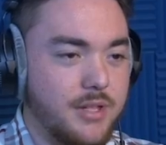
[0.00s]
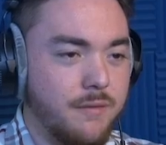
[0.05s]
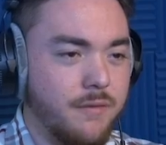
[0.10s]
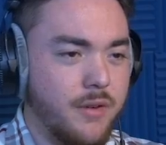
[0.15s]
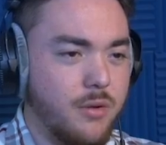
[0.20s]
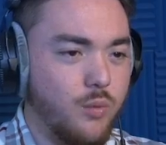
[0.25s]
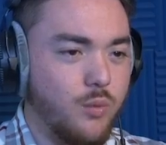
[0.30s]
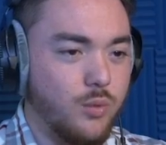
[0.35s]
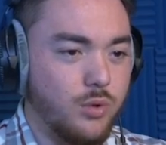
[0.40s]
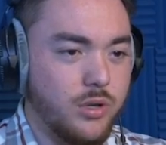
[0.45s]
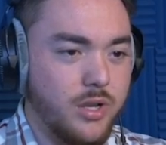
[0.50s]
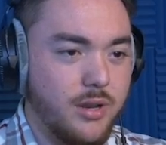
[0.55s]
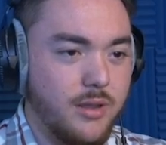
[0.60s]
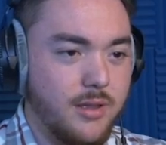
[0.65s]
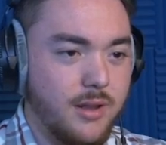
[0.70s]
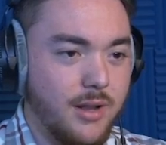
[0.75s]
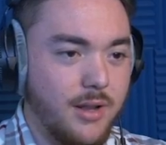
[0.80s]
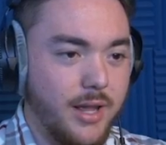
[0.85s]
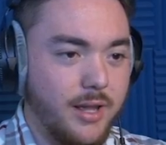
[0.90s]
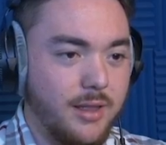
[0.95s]
different wood
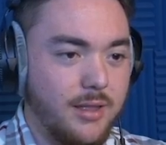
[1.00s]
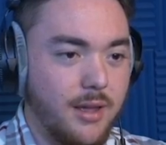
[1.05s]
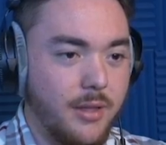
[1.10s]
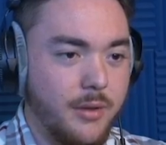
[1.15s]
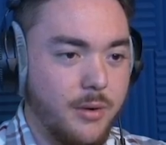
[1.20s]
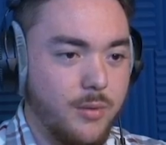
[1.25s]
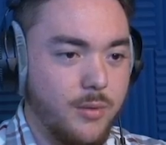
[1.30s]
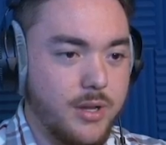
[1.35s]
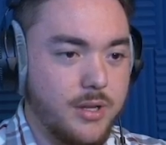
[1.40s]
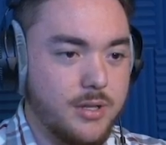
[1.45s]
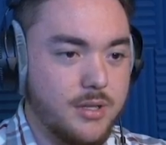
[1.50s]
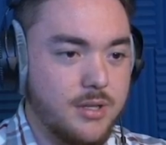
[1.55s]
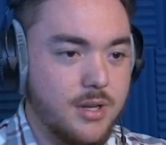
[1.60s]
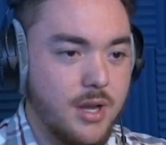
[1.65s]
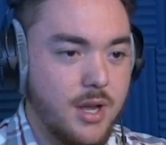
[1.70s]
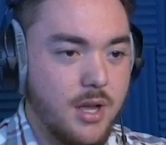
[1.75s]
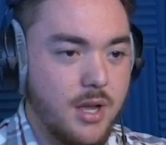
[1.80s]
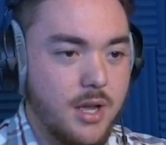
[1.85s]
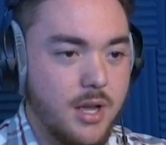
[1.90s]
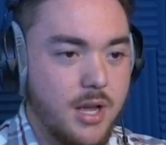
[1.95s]
than like the other ones.
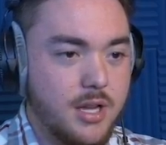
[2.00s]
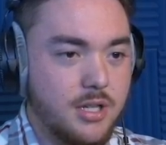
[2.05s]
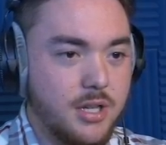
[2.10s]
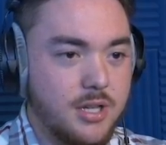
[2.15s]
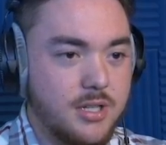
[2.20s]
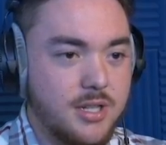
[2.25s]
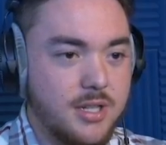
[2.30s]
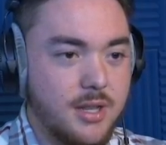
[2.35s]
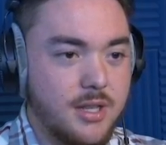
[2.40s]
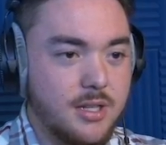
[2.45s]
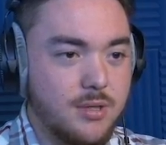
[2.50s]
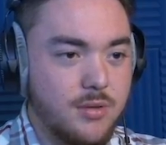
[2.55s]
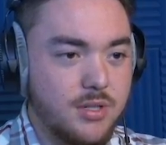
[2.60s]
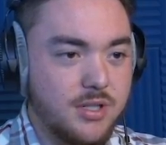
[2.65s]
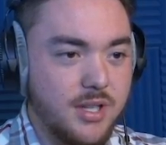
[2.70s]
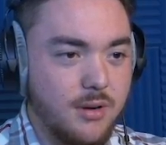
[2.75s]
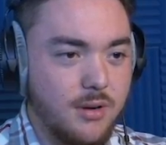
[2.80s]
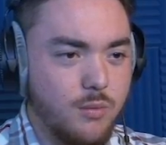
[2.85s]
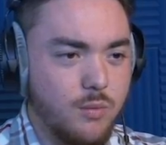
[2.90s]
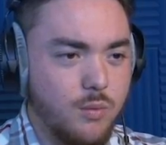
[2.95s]
As you can see, this one's
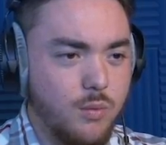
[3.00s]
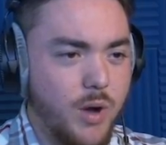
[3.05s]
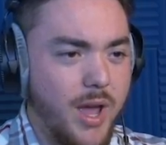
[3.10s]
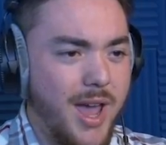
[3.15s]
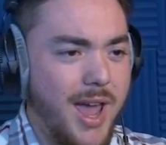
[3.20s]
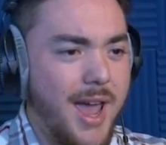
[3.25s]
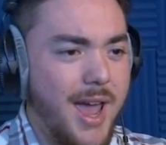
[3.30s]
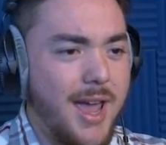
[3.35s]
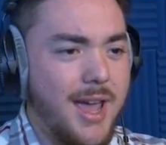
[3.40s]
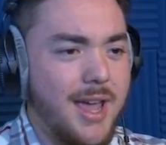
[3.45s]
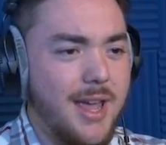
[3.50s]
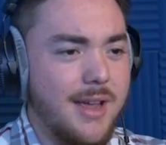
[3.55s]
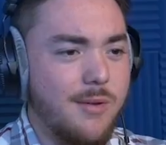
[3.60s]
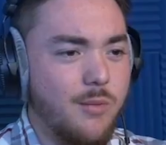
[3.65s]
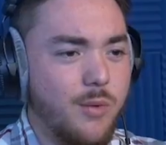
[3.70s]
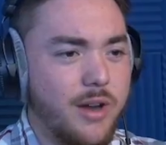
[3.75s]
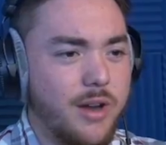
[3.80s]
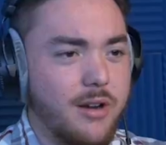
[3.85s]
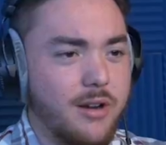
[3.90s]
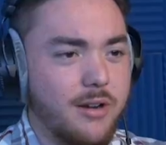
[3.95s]
like way
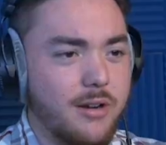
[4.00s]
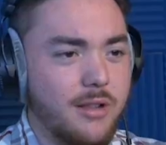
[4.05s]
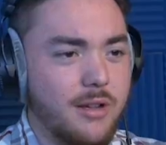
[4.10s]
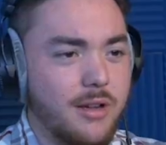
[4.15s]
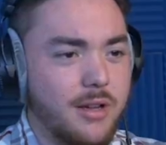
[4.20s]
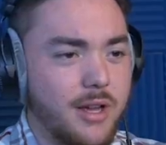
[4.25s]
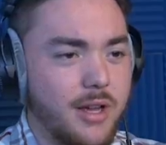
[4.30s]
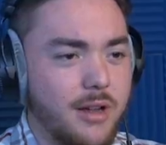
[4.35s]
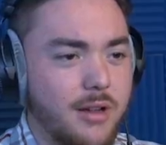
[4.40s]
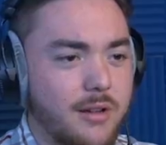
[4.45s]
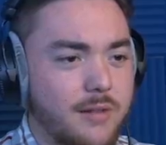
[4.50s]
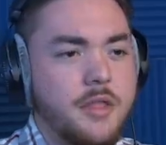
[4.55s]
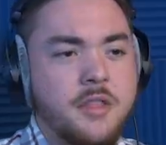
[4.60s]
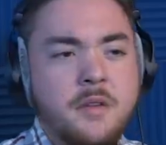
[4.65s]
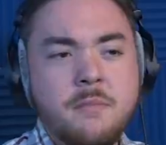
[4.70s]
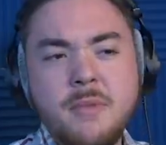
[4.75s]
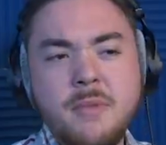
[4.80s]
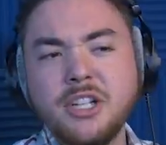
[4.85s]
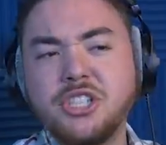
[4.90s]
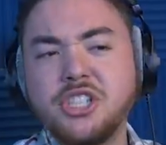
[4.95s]
weirder looking.
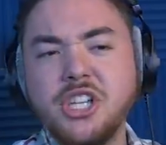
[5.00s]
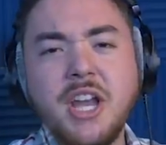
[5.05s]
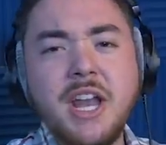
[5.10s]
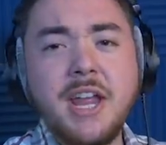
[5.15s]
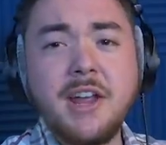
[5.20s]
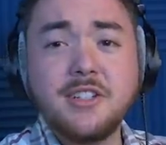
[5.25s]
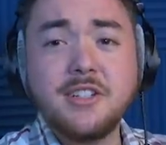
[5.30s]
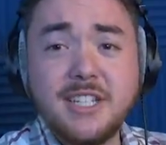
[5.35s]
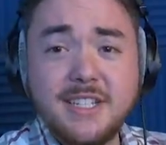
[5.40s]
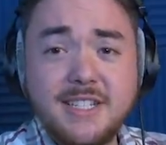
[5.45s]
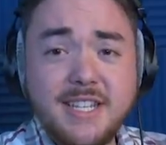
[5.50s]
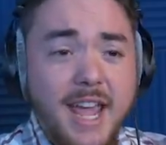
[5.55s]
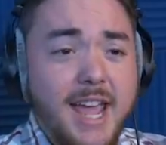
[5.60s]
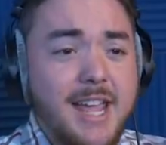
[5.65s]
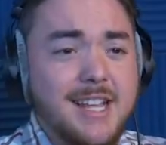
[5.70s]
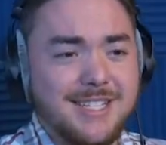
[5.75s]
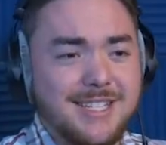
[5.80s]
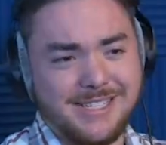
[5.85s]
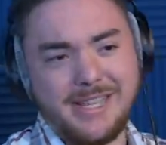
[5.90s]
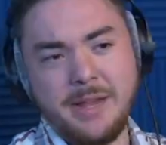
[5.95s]
The mission here
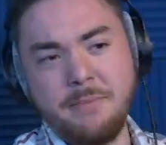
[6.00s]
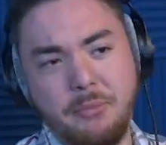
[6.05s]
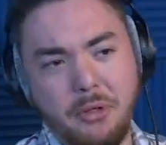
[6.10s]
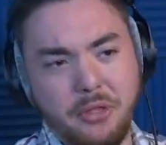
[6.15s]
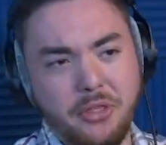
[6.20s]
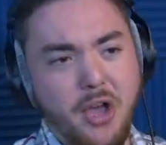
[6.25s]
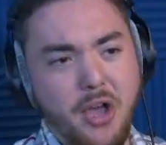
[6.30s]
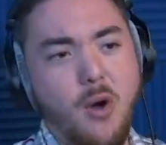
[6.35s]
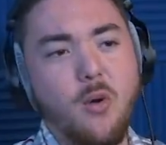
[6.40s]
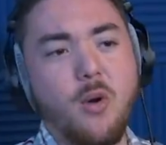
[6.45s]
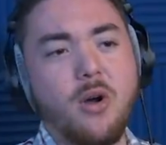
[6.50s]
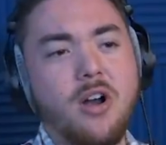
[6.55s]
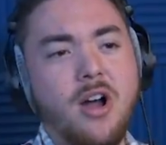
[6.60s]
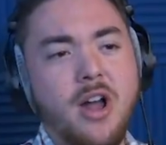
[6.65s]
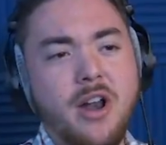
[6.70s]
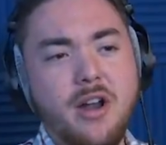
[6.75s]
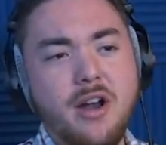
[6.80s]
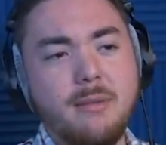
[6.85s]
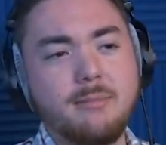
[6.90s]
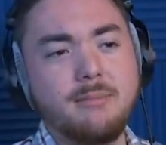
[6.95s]
today is simple though. We're
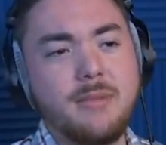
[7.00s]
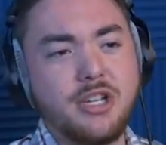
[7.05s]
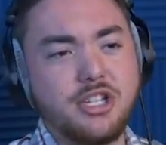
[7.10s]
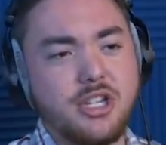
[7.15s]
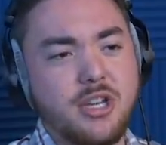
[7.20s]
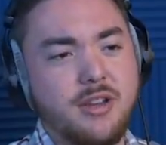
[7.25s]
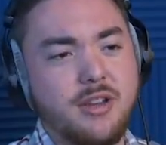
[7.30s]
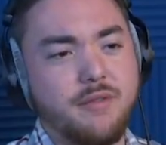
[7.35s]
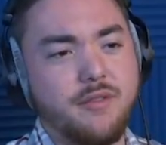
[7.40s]
on our mission to